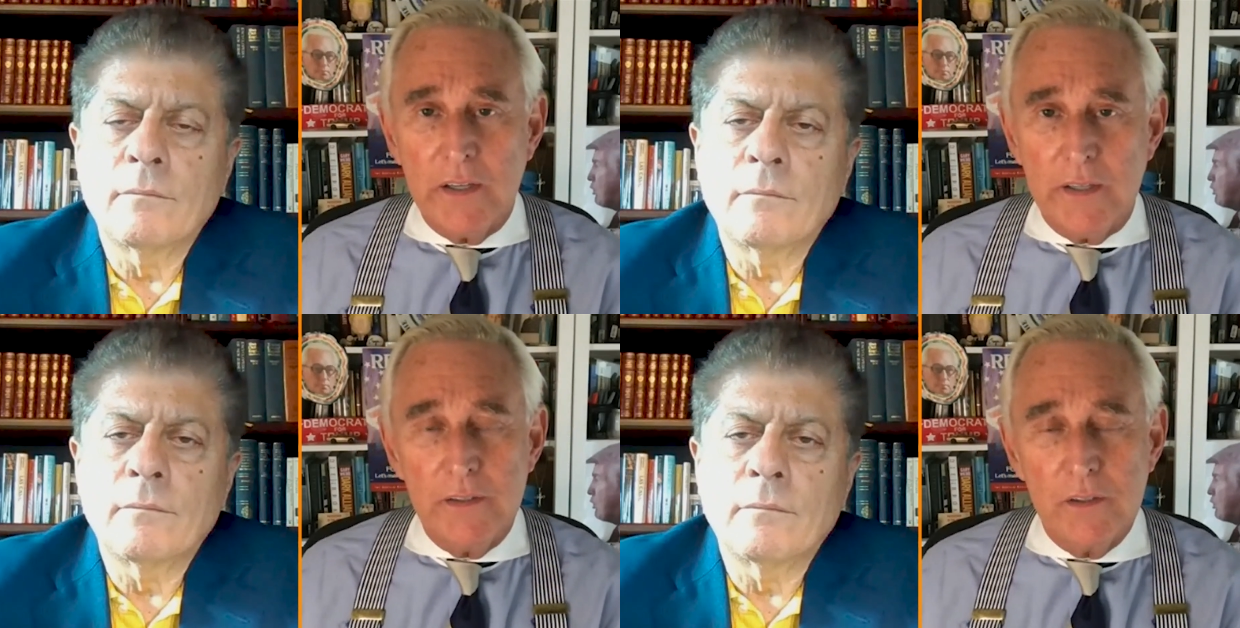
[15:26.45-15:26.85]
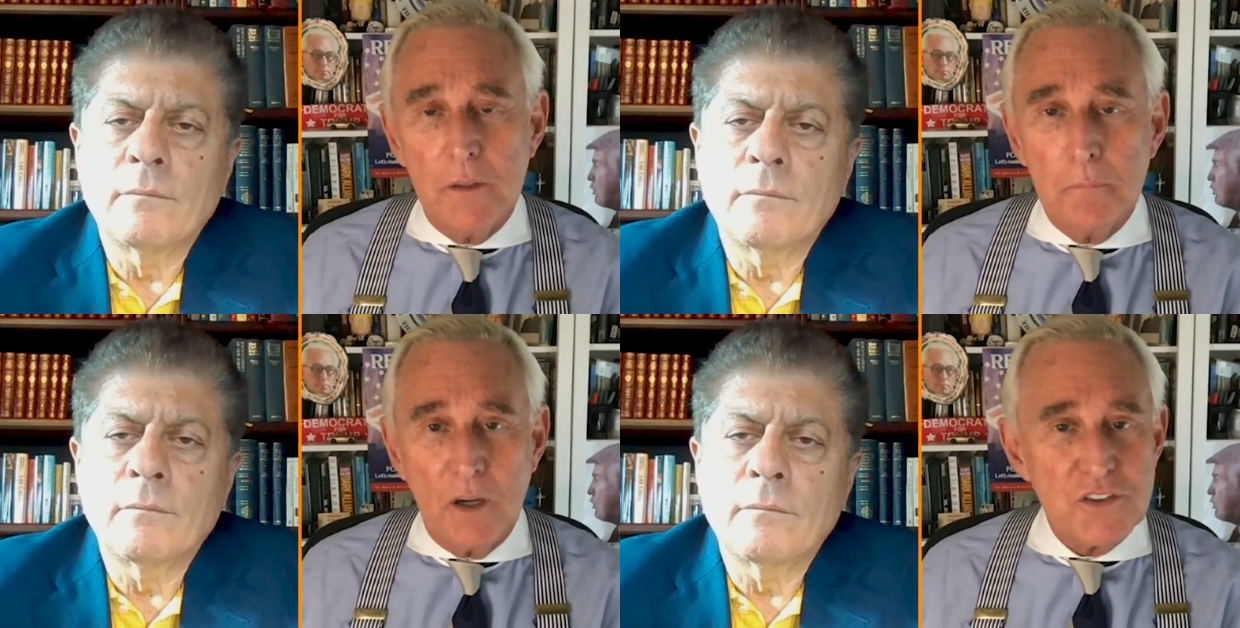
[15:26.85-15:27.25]
Speaker 1: in
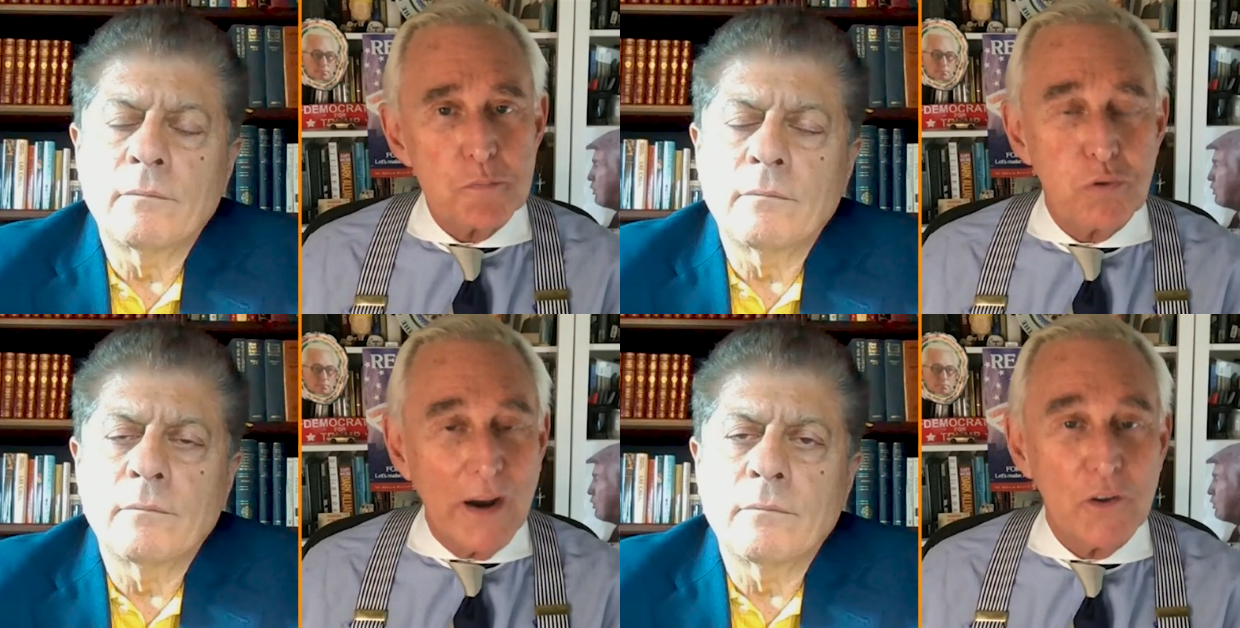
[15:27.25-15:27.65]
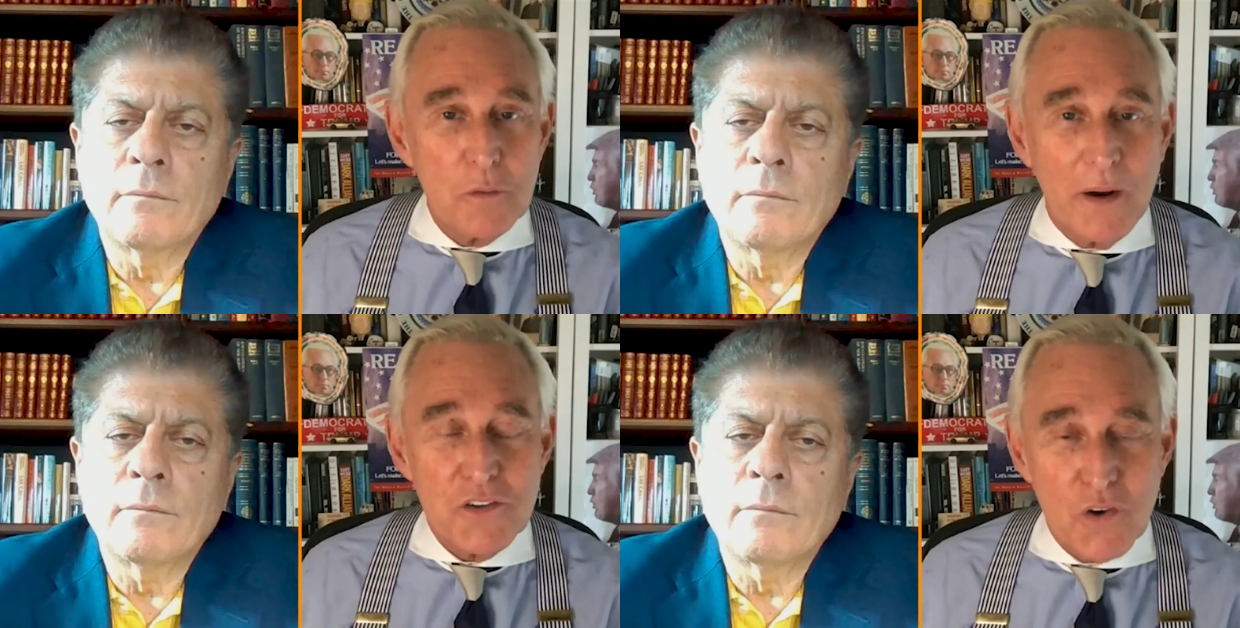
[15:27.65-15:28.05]
the months prior
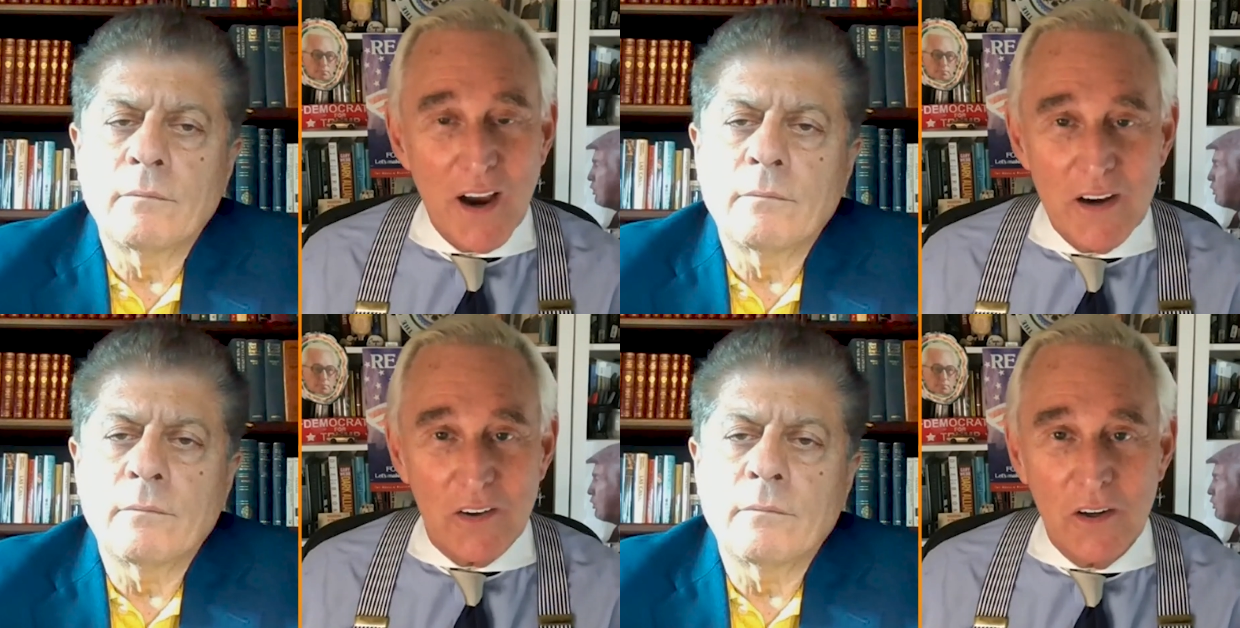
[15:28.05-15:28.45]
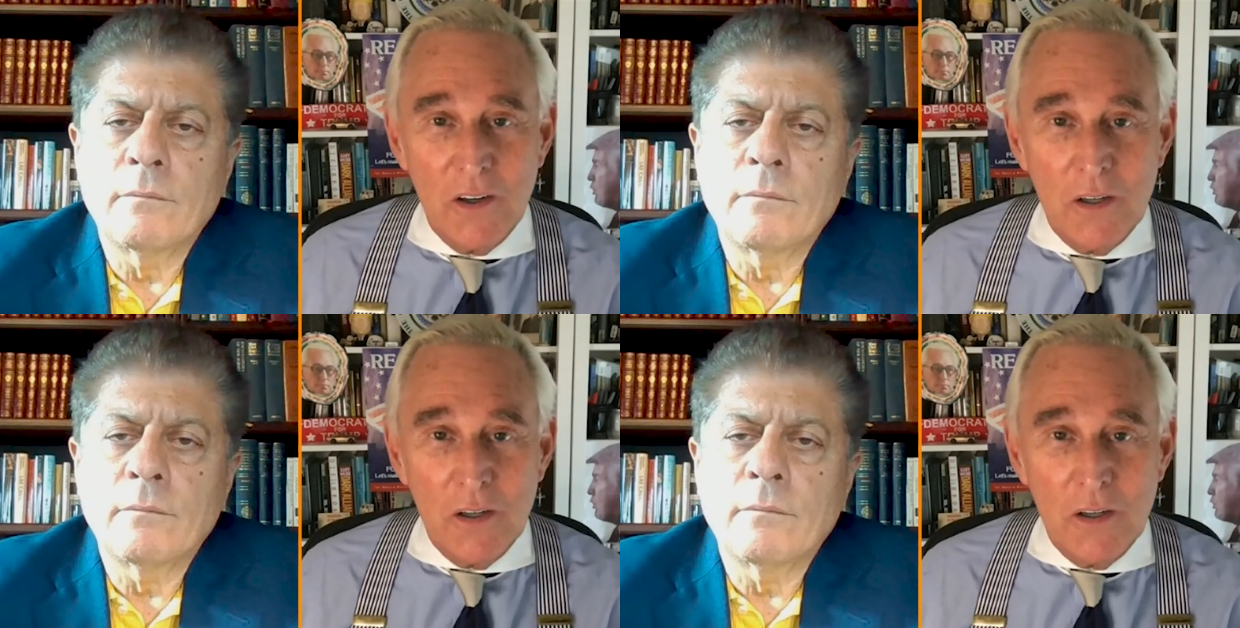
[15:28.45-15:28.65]
to my trial.